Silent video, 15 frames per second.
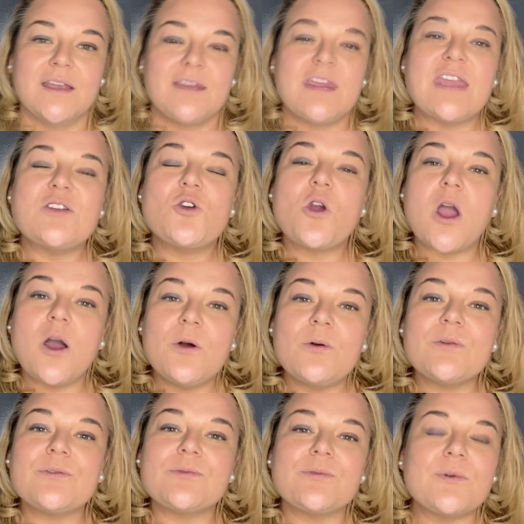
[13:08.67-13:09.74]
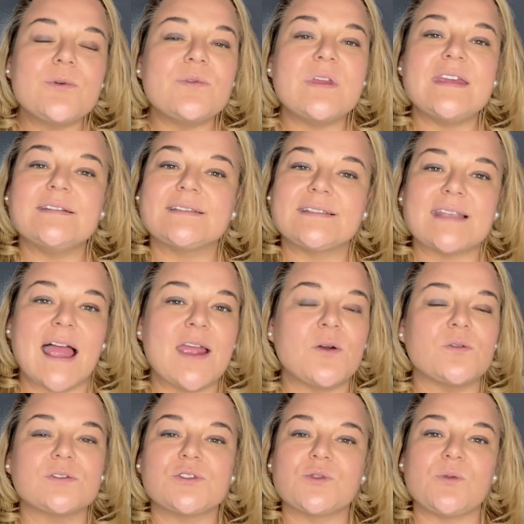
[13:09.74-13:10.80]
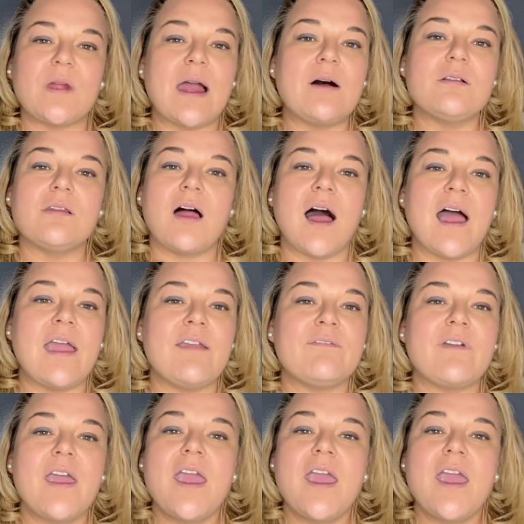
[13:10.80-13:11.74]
They go through these cycles throughout life,